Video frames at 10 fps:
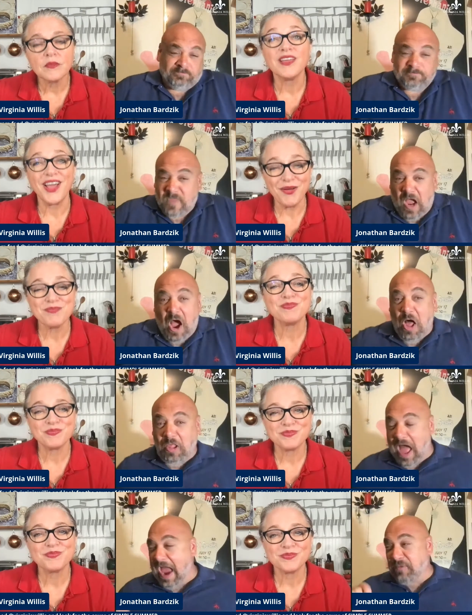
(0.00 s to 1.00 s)
Speaker 1: Yep. I'll,
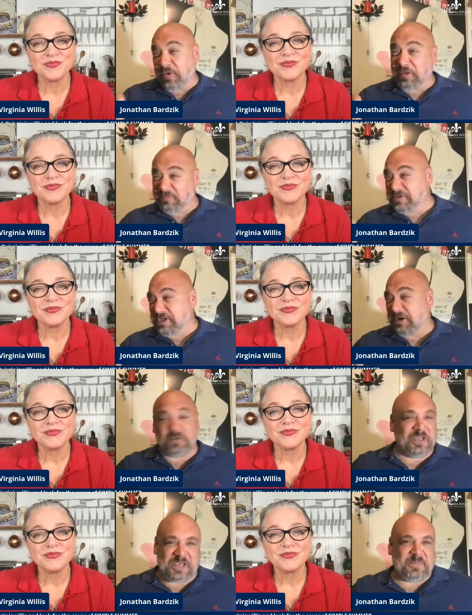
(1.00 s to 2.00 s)
I will
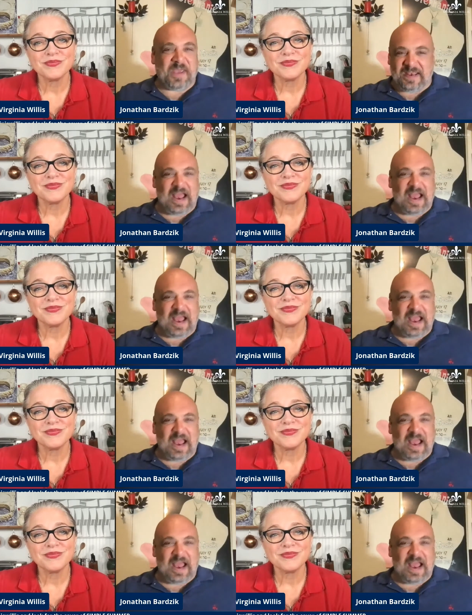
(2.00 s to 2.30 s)
secretly admit